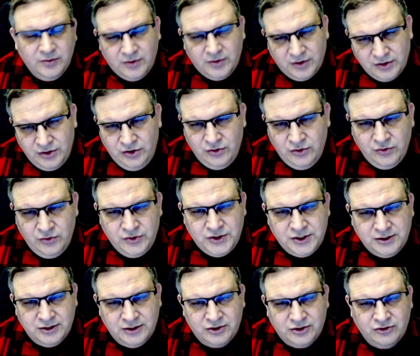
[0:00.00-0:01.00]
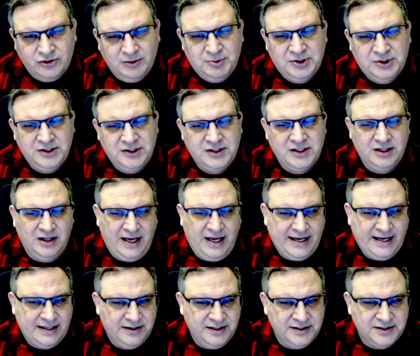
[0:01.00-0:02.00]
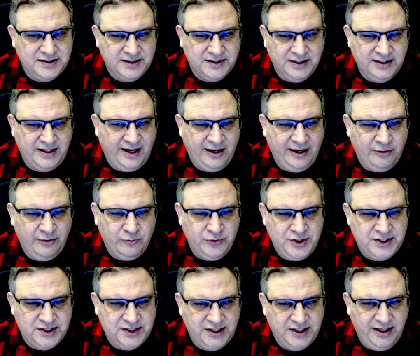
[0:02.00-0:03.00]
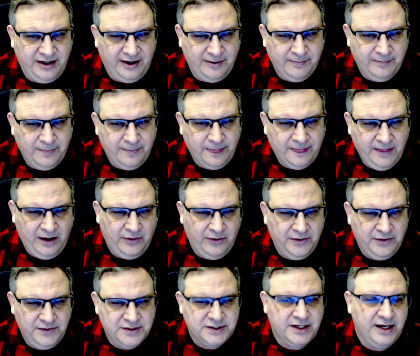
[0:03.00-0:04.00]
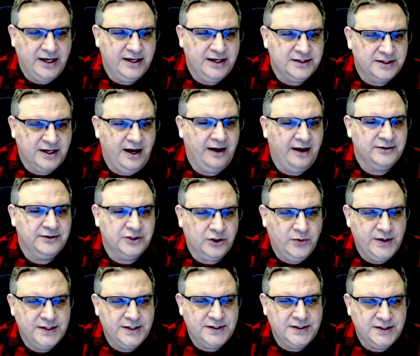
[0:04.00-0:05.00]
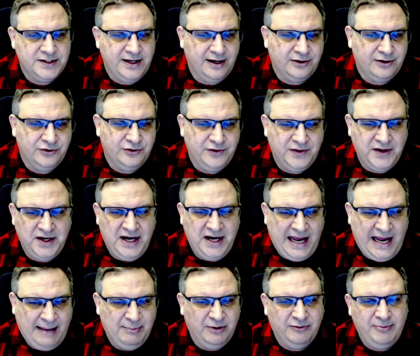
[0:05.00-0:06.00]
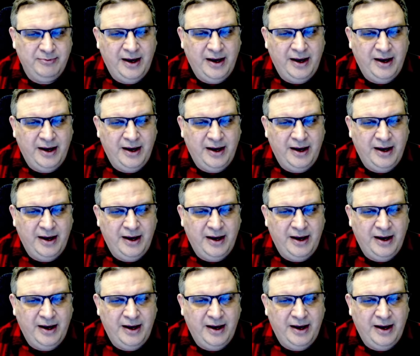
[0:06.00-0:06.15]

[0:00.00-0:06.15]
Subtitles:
use descriptions like this and kind of reskin it. Now, in this case, consequence is actually the name of my